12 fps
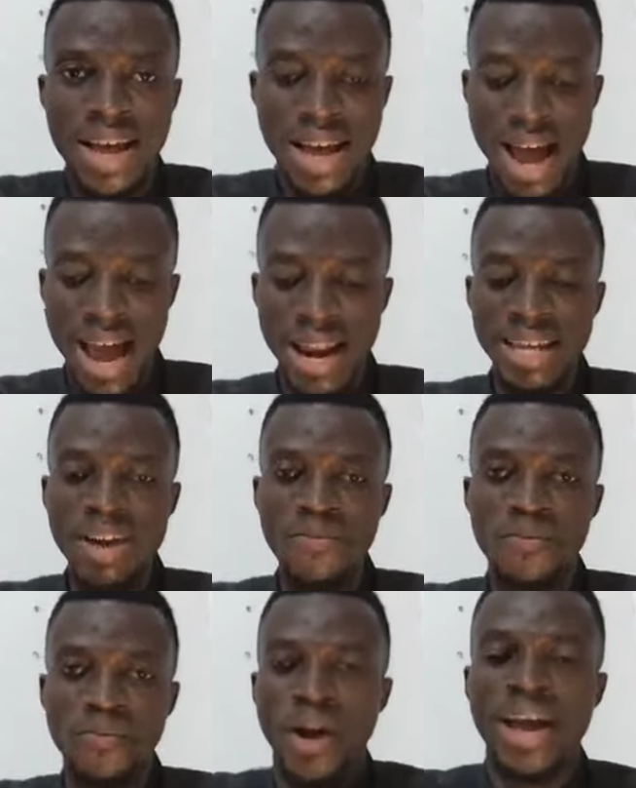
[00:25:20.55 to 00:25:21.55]
And I am
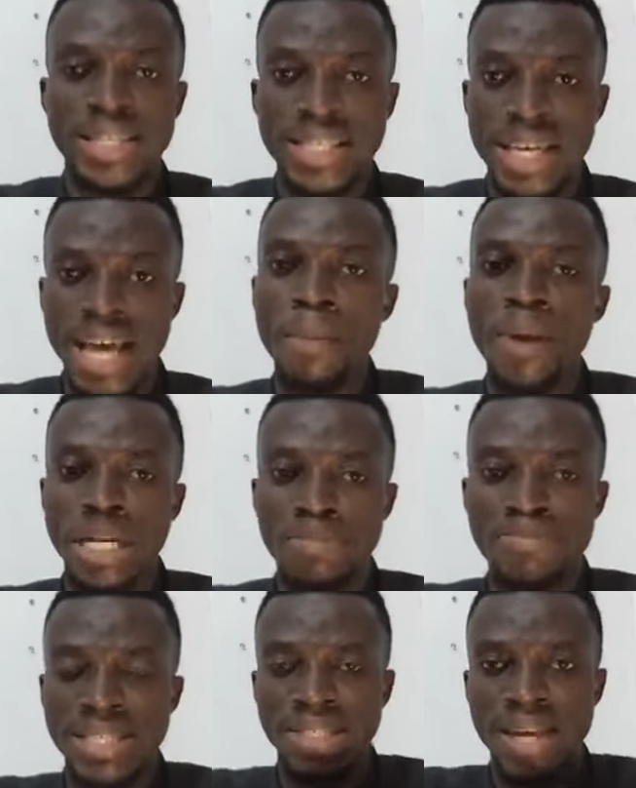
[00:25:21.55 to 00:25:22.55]
forgetting about
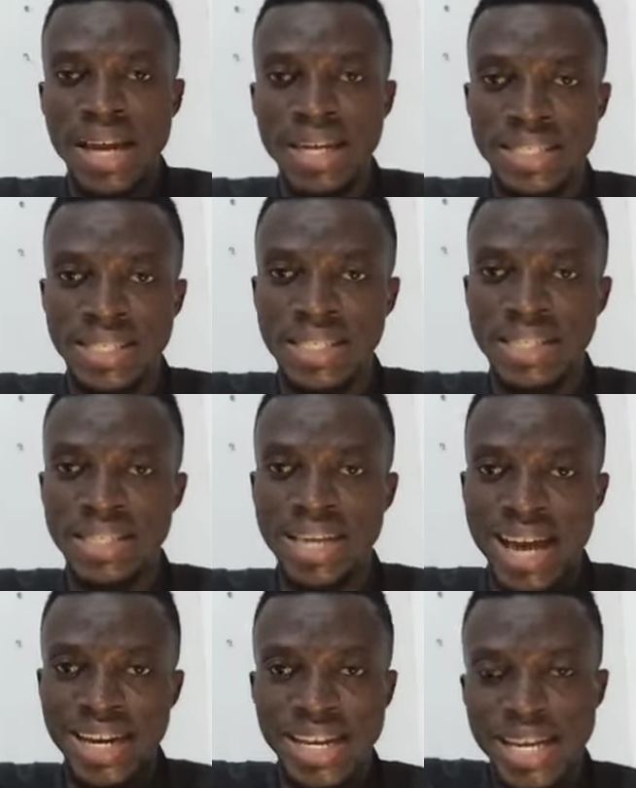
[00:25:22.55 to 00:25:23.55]
personality
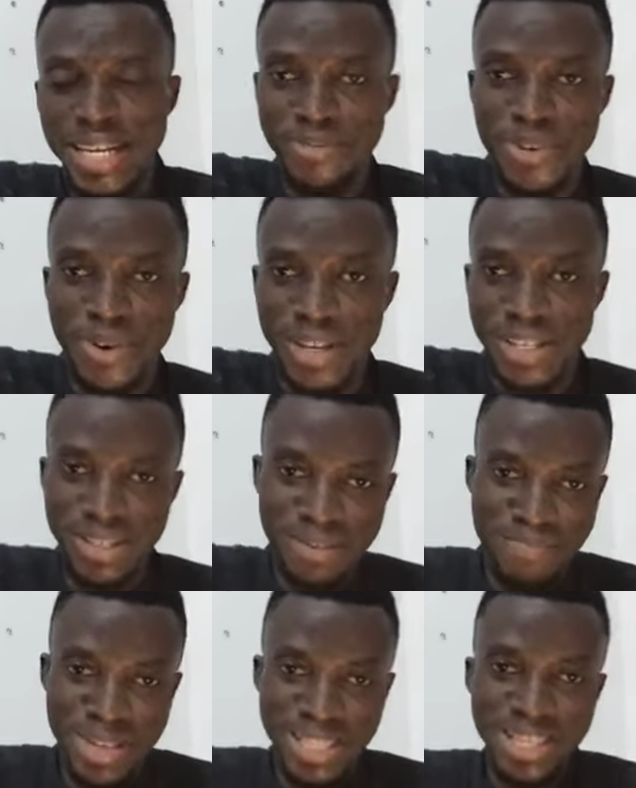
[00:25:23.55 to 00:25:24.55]
and individuals.
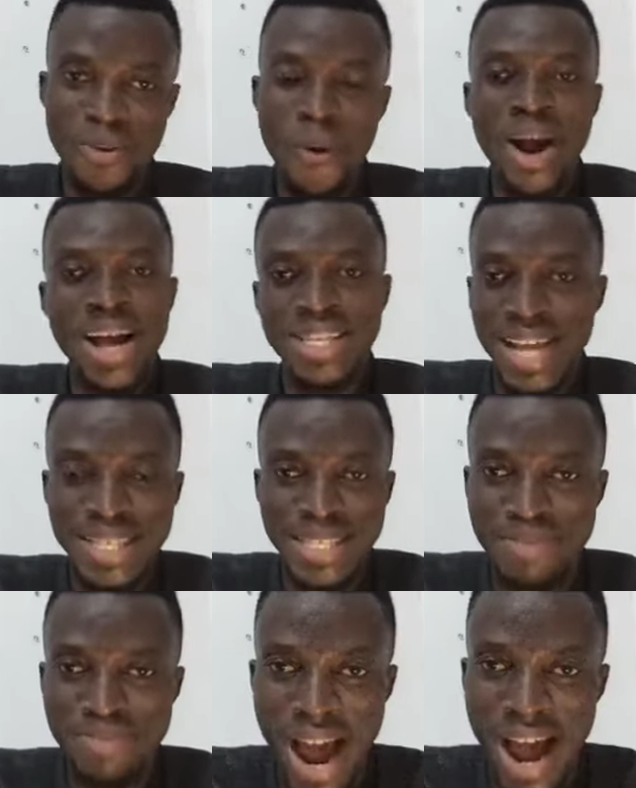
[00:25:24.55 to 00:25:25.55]
I said, okay, sir,
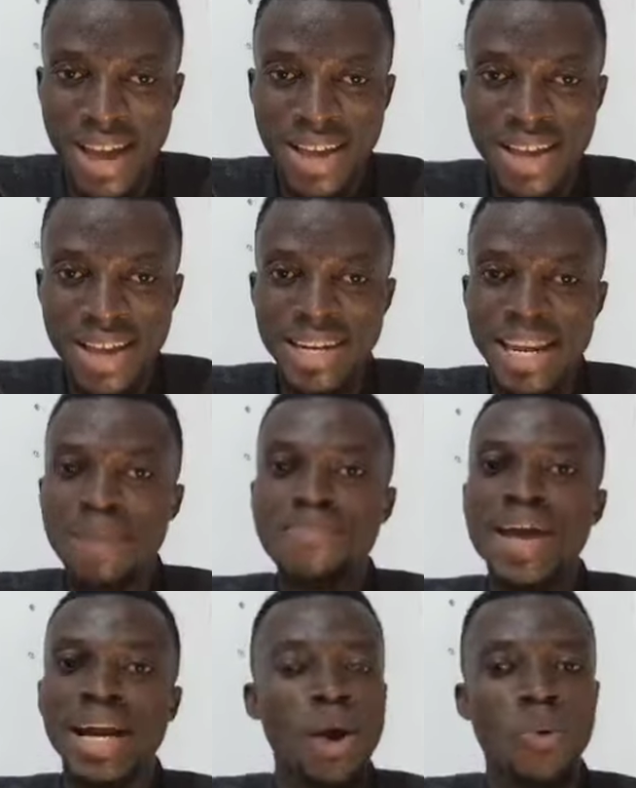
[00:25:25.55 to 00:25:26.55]
seminar. Maybe
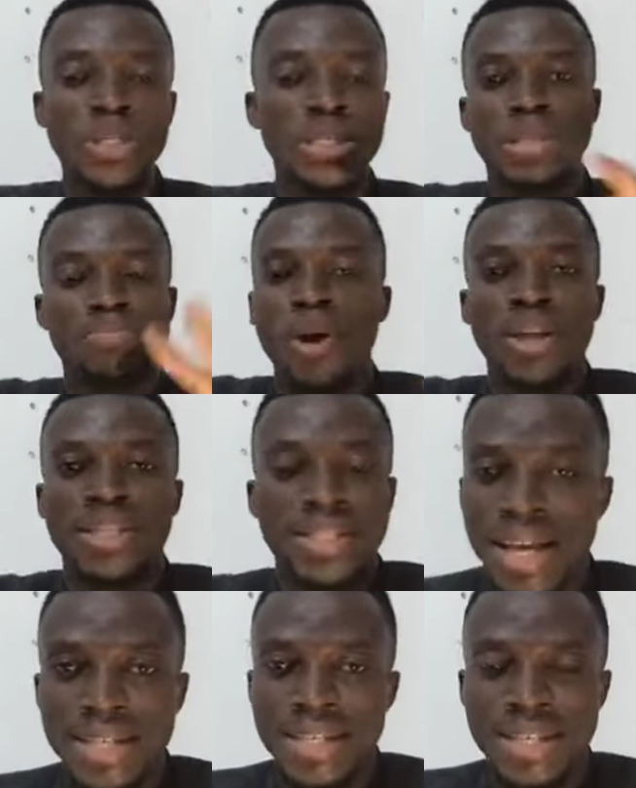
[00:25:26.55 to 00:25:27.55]
I'm not going to politics, I said.